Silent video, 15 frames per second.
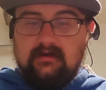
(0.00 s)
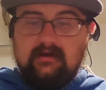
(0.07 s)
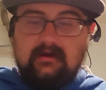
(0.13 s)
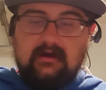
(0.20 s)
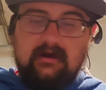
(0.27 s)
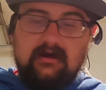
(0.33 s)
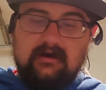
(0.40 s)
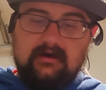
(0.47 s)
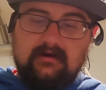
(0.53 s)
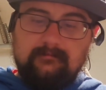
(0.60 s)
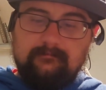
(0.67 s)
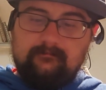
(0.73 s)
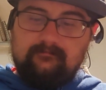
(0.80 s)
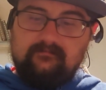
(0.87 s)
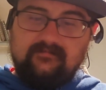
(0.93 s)

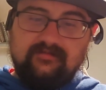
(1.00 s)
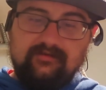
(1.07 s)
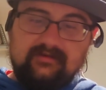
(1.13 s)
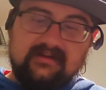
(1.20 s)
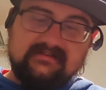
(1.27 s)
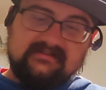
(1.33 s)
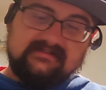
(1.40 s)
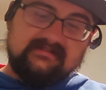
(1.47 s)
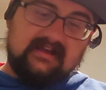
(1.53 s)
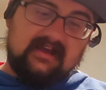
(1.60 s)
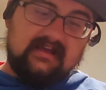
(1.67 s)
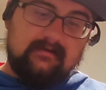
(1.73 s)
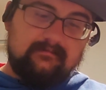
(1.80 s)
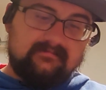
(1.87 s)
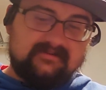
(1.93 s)
2 discs I
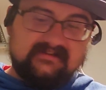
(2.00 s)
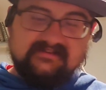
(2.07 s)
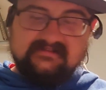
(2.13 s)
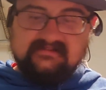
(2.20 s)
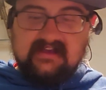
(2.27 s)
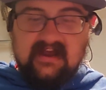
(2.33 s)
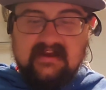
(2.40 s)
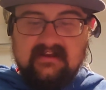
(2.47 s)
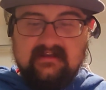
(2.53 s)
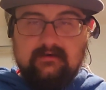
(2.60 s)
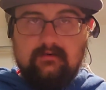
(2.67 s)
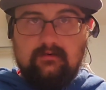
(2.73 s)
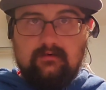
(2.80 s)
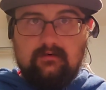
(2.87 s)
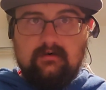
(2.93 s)
am deciding
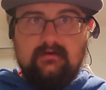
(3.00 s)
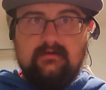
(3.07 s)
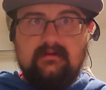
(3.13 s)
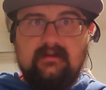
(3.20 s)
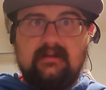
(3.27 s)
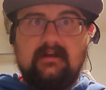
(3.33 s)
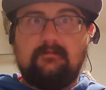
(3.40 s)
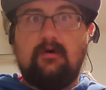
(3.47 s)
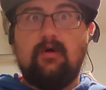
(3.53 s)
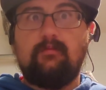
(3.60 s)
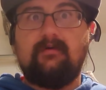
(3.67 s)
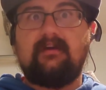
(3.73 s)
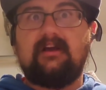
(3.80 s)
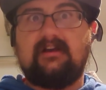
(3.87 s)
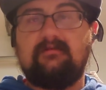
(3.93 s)
on, and I'm
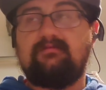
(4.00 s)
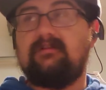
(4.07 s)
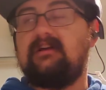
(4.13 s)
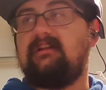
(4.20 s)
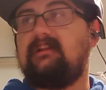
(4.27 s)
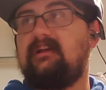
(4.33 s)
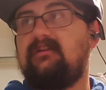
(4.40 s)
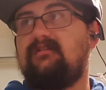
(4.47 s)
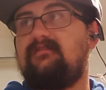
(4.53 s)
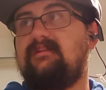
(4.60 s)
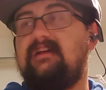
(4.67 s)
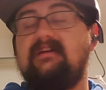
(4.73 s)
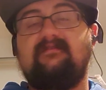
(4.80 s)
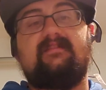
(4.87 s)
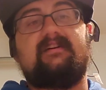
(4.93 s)
hoping I can play later
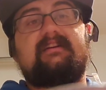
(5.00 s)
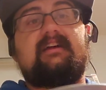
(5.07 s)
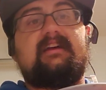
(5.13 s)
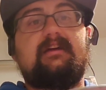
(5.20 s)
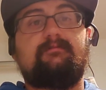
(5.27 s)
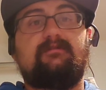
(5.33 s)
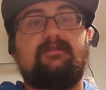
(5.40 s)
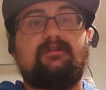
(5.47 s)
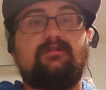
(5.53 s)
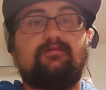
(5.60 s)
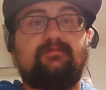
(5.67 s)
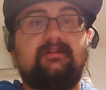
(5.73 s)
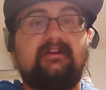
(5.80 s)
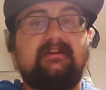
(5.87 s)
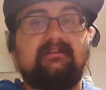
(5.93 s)
today. In fact, I am going to go
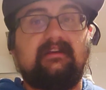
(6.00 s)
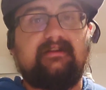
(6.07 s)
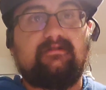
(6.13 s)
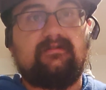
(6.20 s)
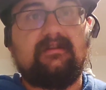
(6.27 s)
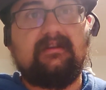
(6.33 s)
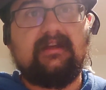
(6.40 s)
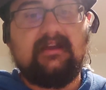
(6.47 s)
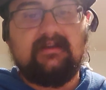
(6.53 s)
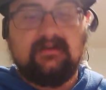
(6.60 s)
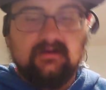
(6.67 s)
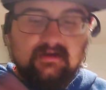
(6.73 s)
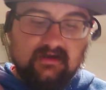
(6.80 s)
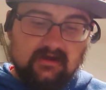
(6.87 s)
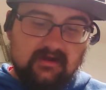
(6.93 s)
play later today
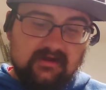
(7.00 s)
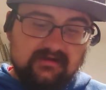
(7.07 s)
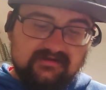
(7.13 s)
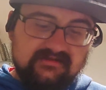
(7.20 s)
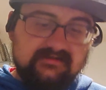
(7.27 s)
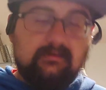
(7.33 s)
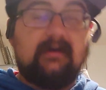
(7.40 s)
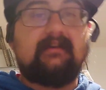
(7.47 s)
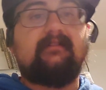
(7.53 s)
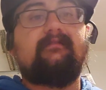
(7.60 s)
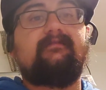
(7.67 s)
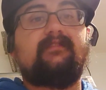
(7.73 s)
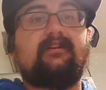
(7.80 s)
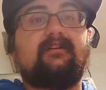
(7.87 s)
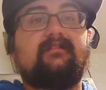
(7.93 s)
so I can
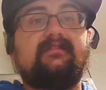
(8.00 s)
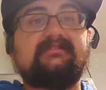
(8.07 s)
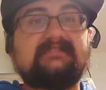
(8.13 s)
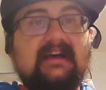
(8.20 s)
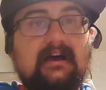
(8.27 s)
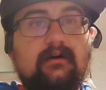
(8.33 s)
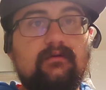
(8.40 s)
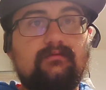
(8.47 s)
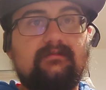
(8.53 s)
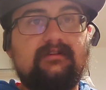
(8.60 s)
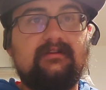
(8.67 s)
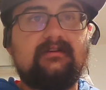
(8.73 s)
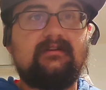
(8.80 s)
figure this out.